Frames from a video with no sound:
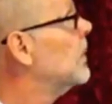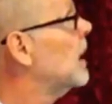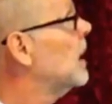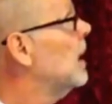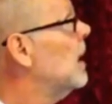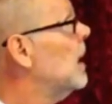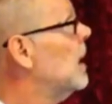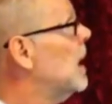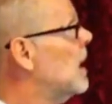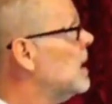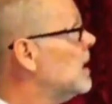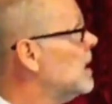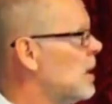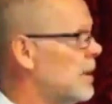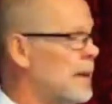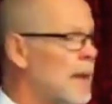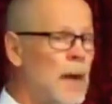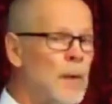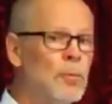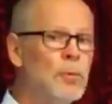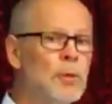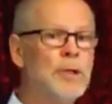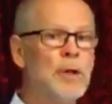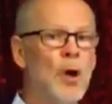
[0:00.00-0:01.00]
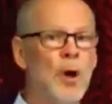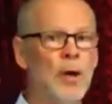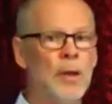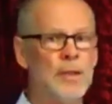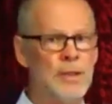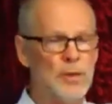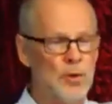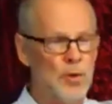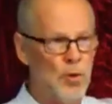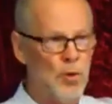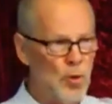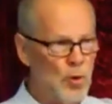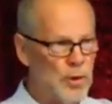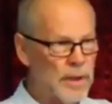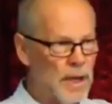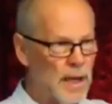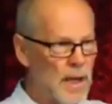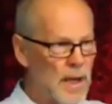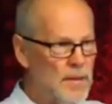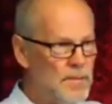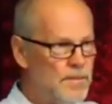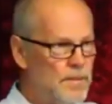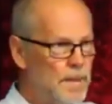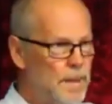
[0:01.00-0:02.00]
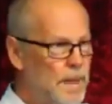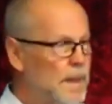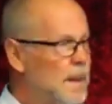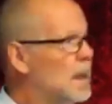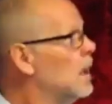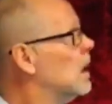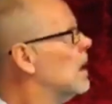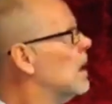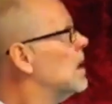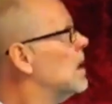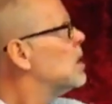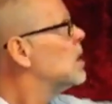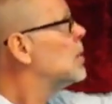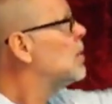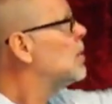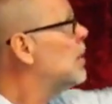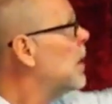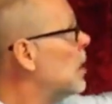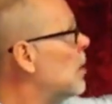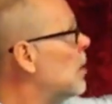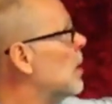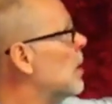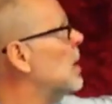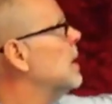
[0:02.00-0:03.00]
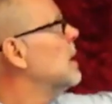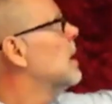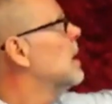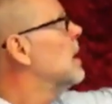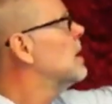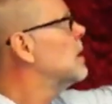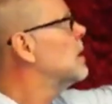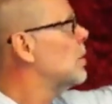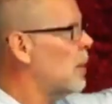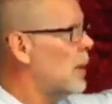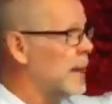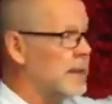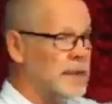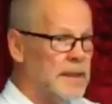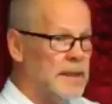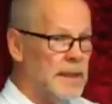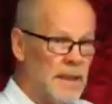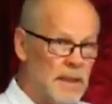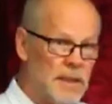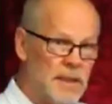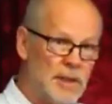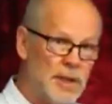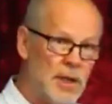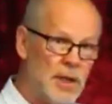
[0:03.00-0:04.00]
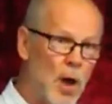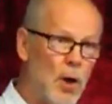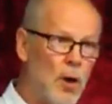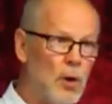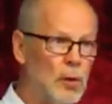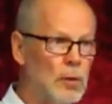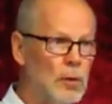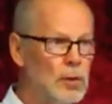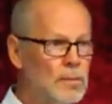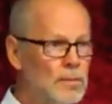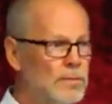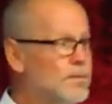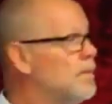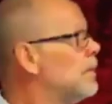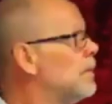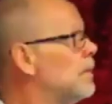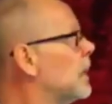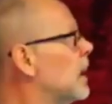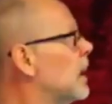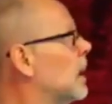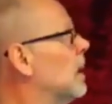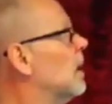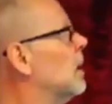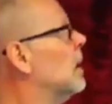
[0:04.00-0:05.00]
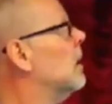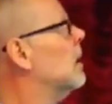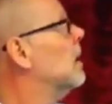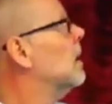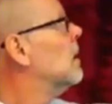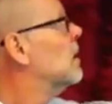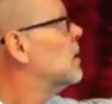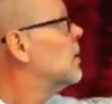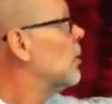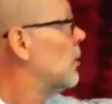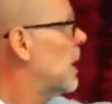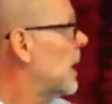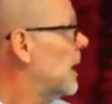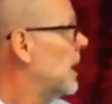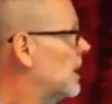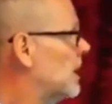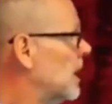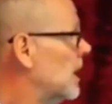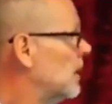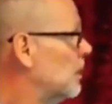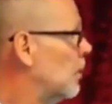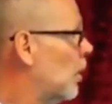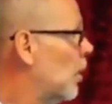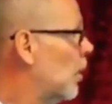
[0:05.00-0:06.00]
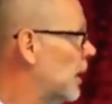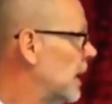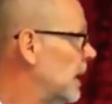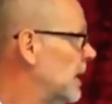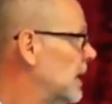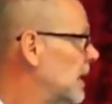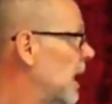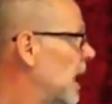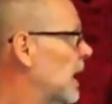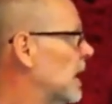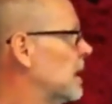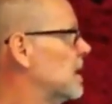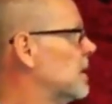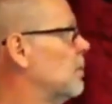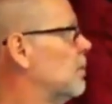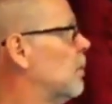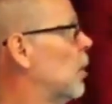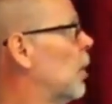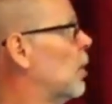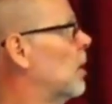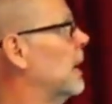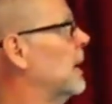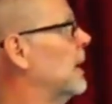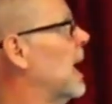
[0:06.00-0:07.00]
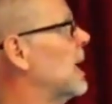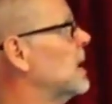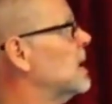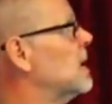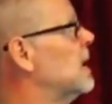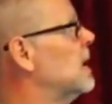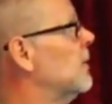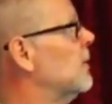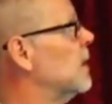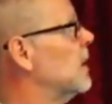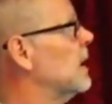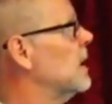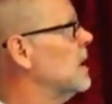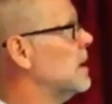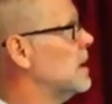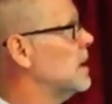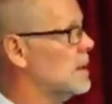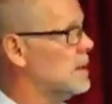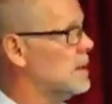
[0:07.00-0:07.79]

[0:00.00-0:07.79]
So that was God's order, spirit directing soul, directing bodily activities.